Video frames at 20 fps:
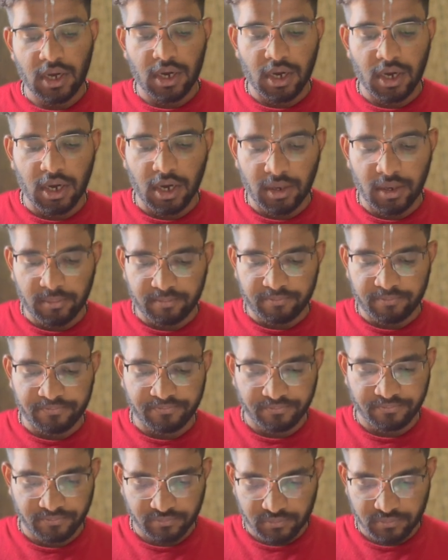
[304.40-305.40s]
uh,
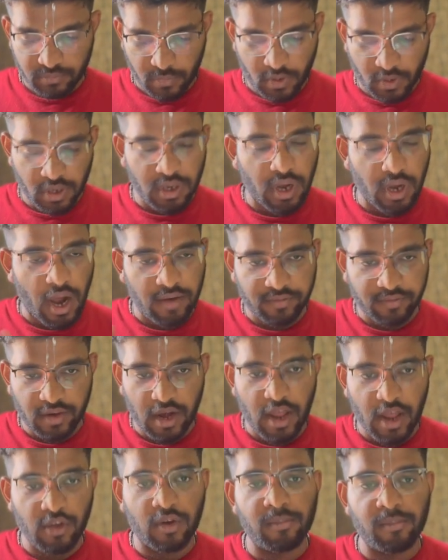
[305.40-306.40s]
after
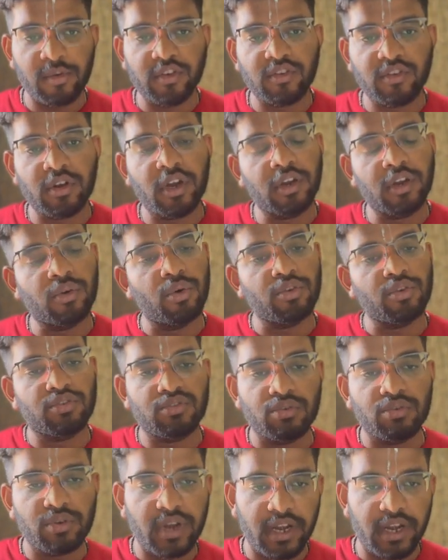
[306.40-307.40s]
IO completion, it goes
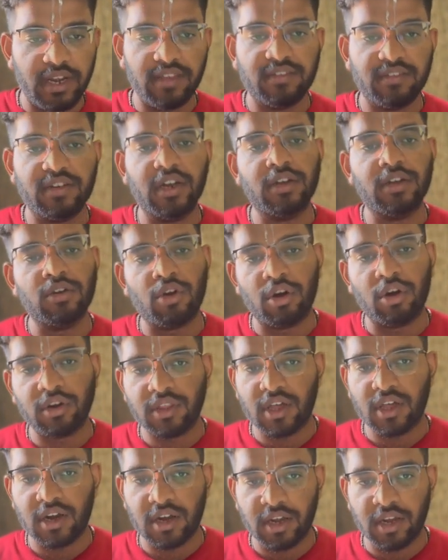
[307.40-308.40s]
to ready state, not
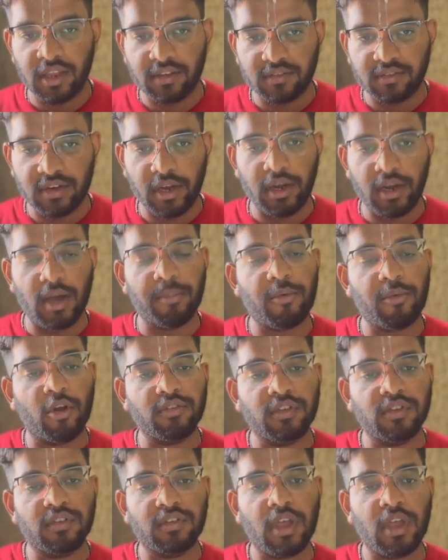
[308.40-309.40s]
the running state. A
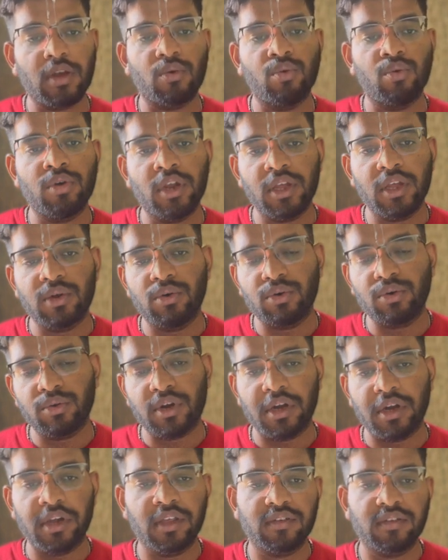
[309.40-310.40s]
process can only go to
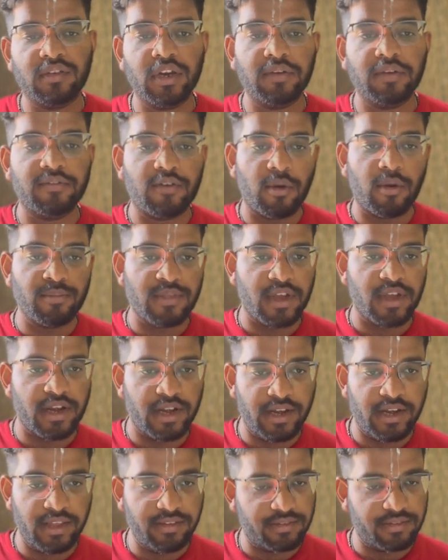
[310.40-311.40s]
running state from the
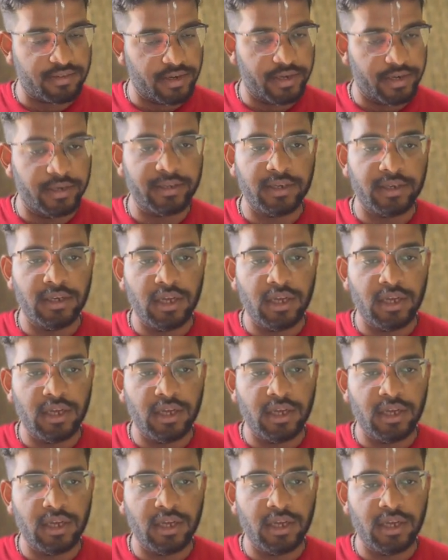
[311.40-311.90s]
ready state.